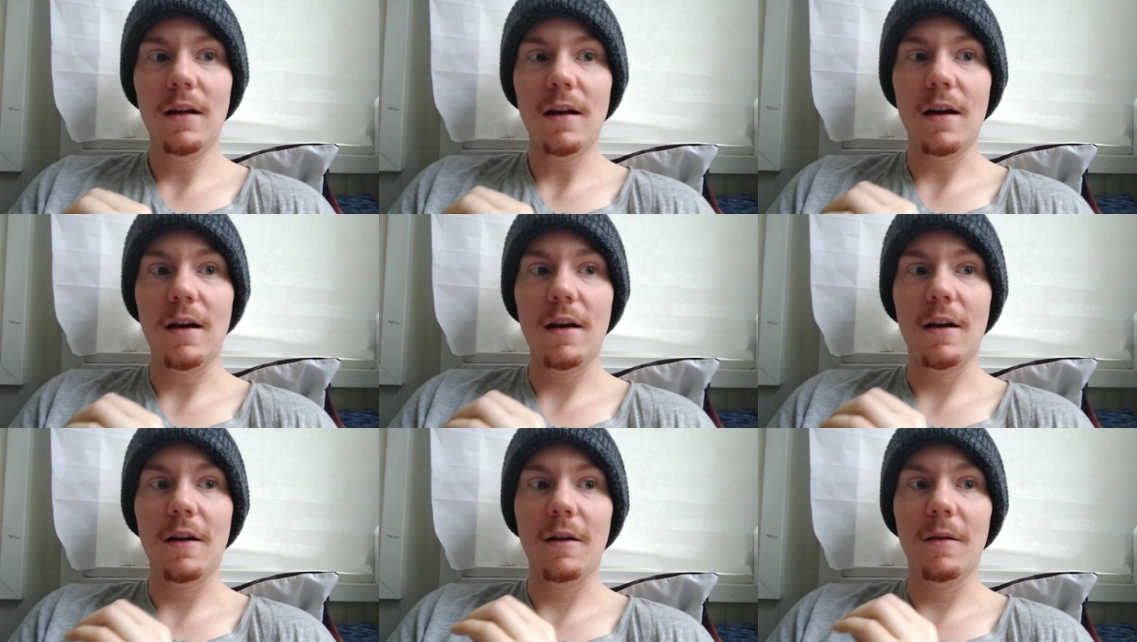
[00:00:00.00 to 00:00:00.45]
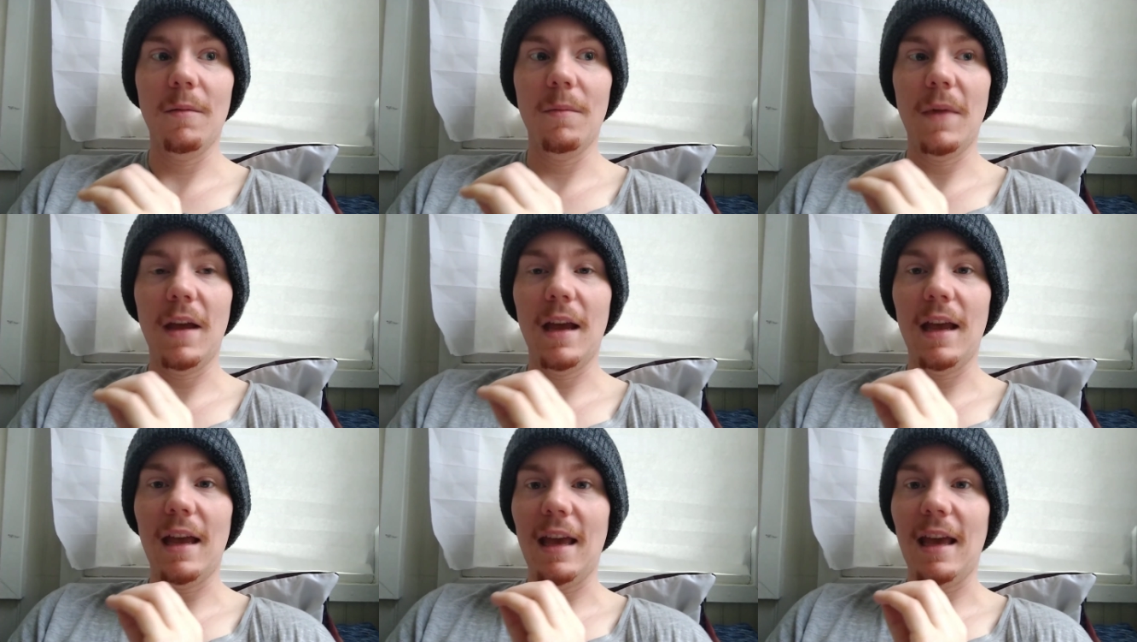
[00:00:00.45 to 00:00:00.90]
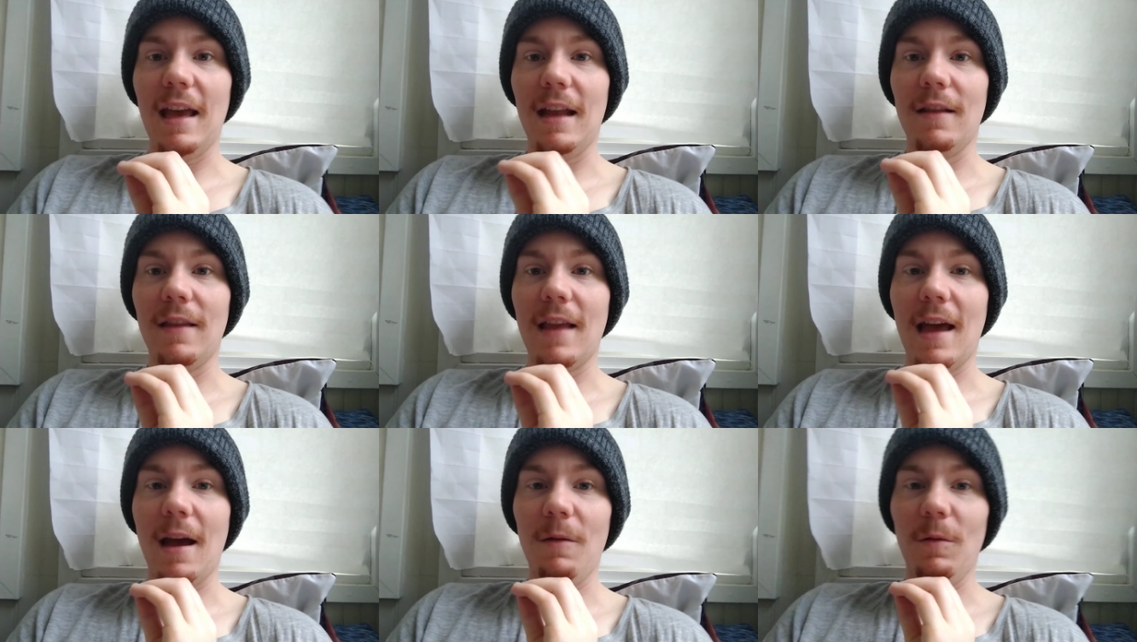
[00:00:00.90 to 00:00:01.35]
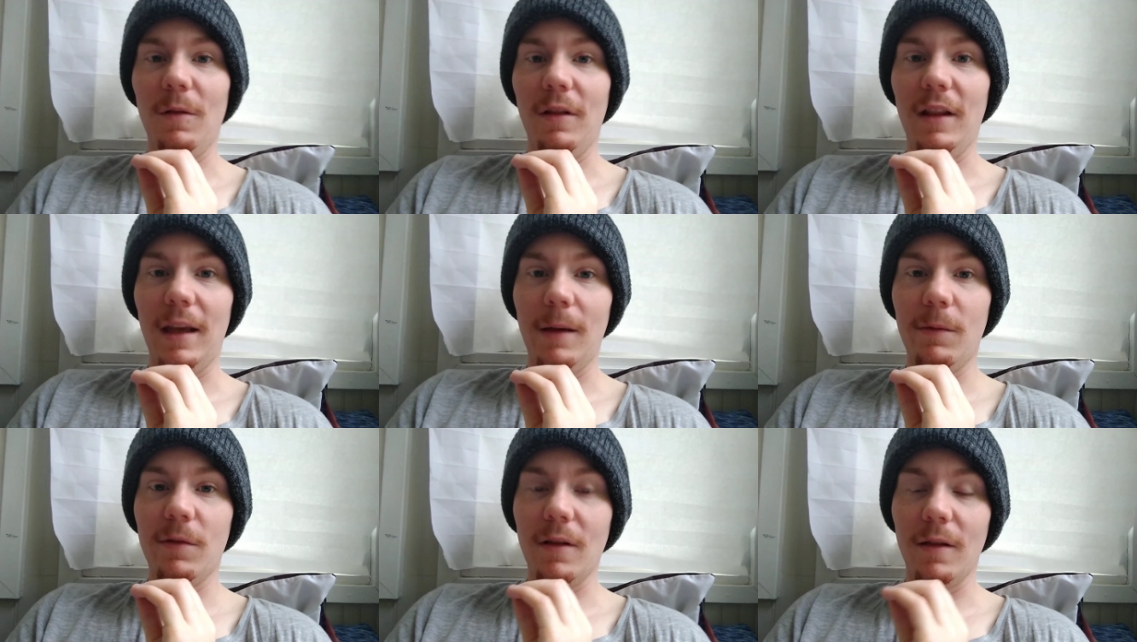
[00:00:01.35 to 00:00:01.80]
And that
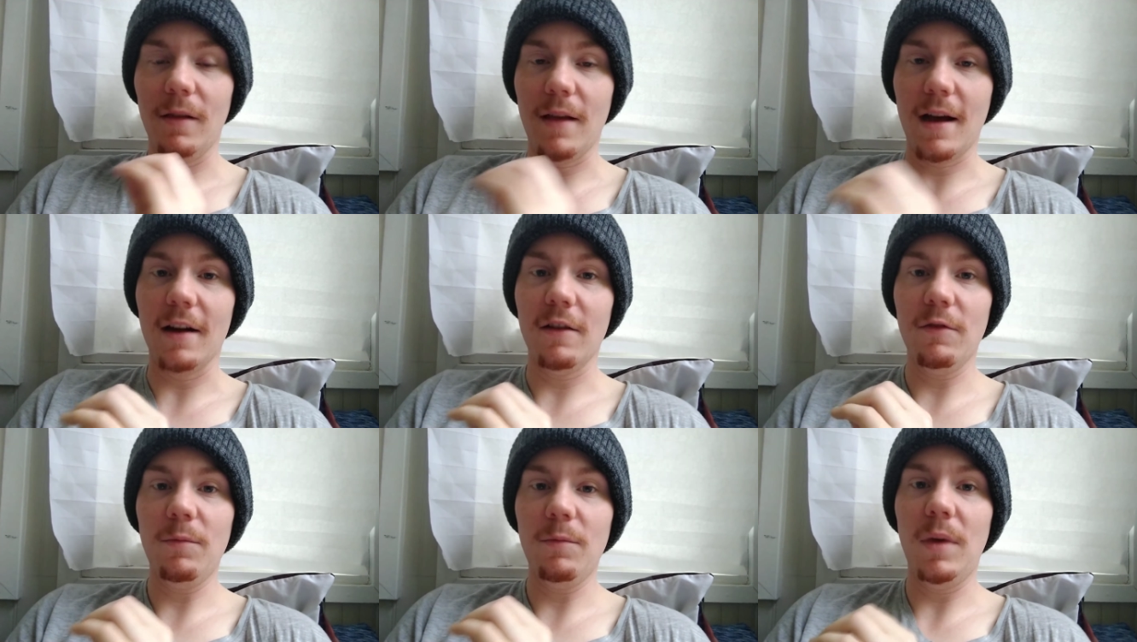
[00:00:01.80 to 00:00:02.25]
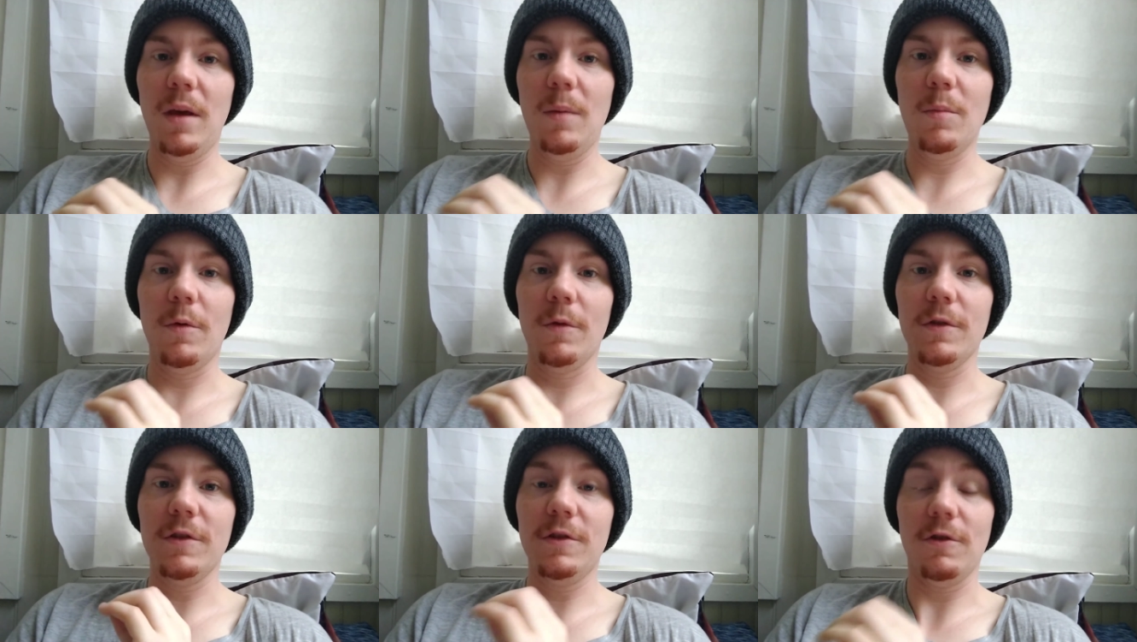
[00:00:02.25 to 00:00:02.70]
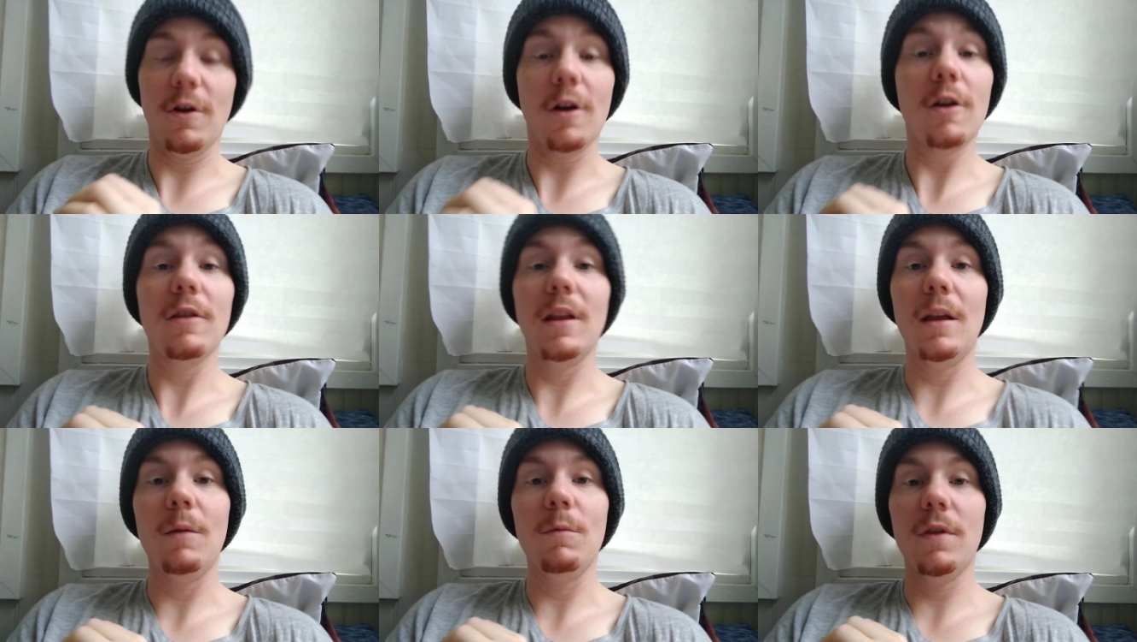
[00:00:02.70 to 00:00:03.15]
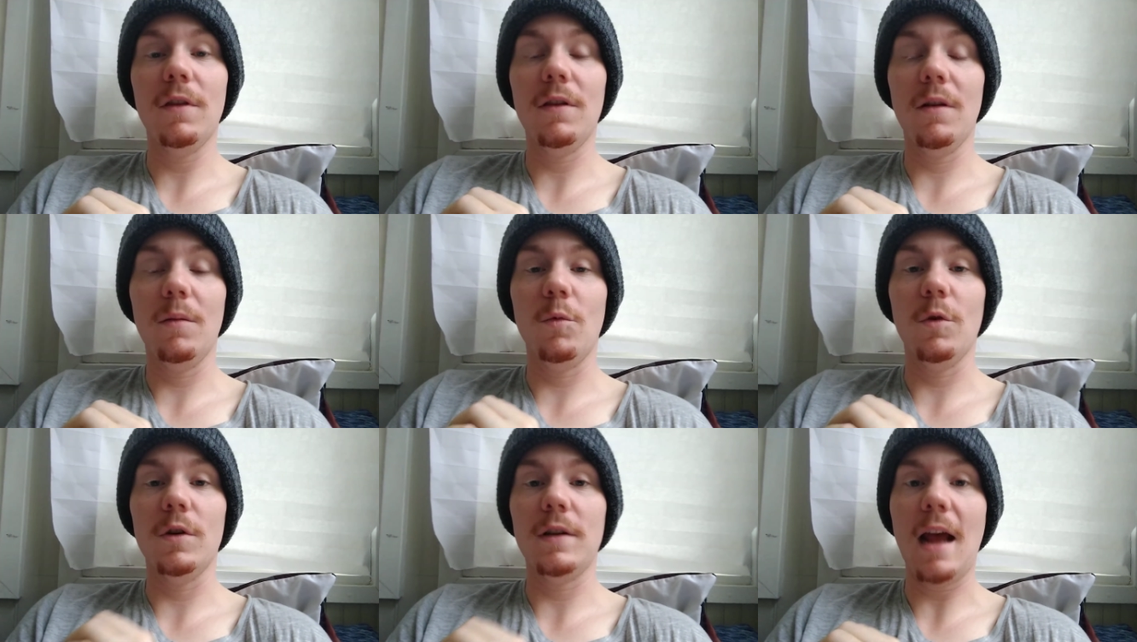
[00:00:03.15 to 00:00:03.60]
leaves a lot of people struggling with
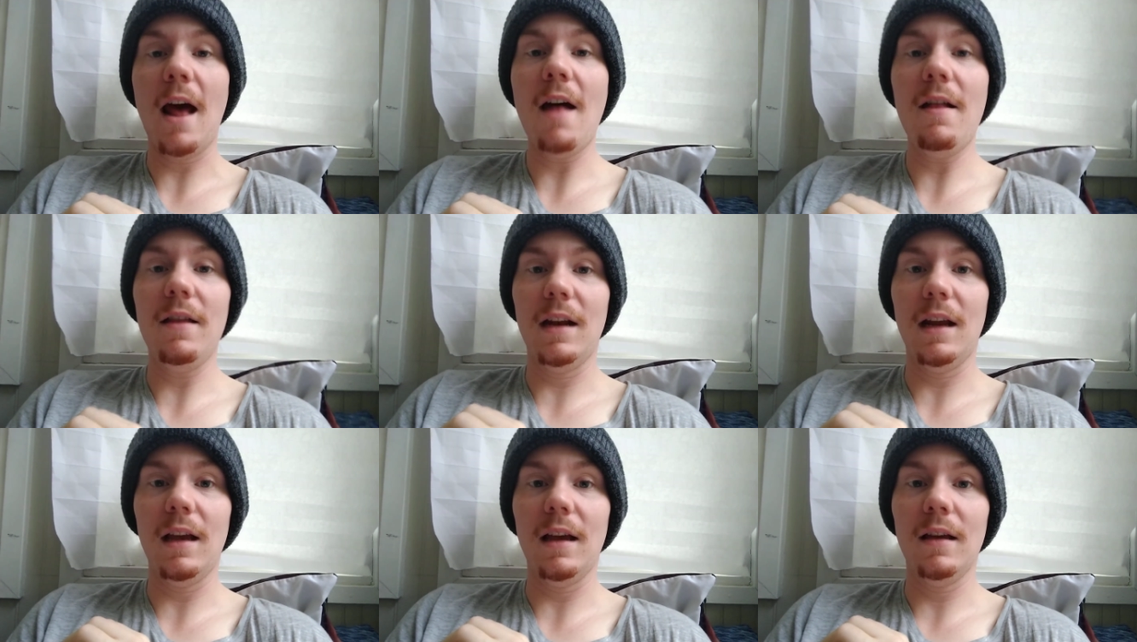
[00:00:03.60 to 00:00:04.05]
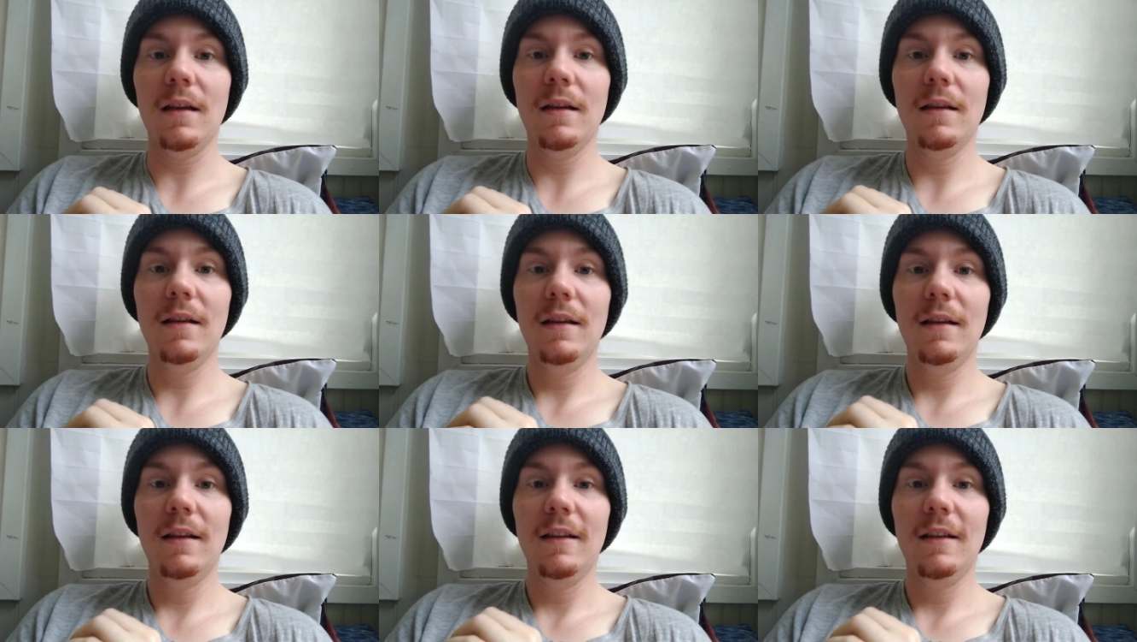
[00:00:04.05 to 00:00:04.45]
their mortality,